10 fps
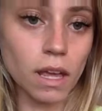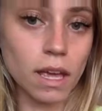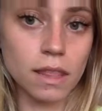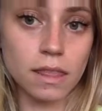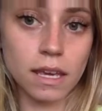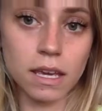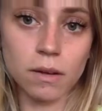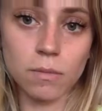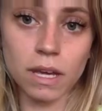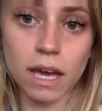
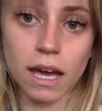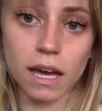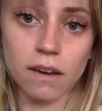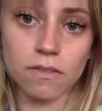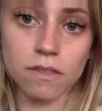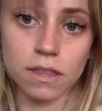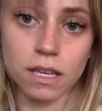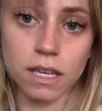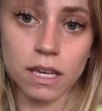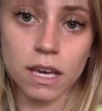then we have
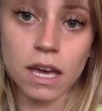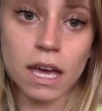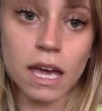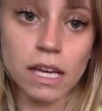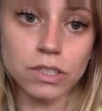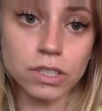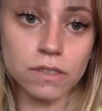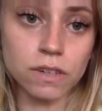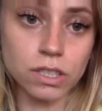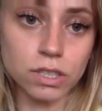the
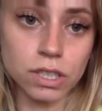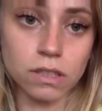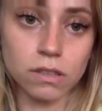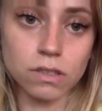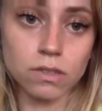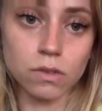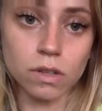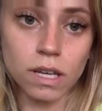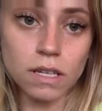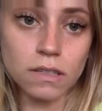intraventricular
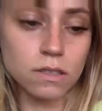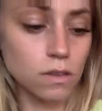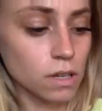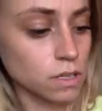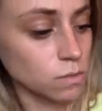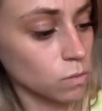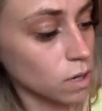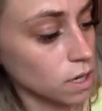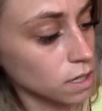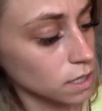sulcus. So there's
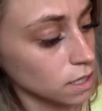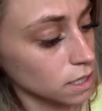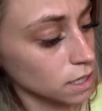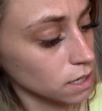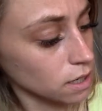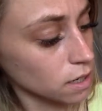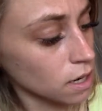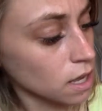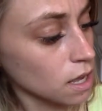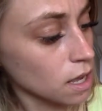one here.
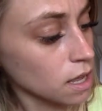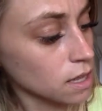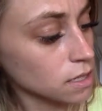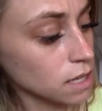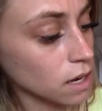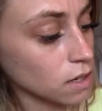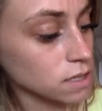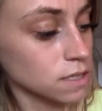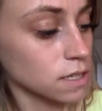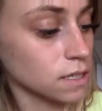It's kind of hard to
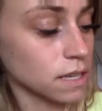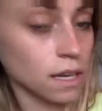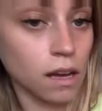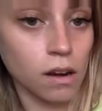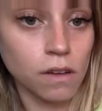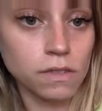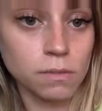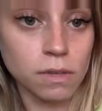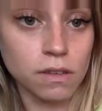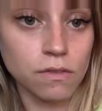see because I cut off
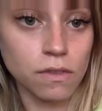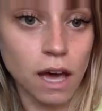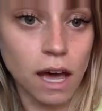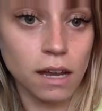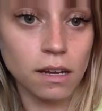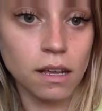some of the fat,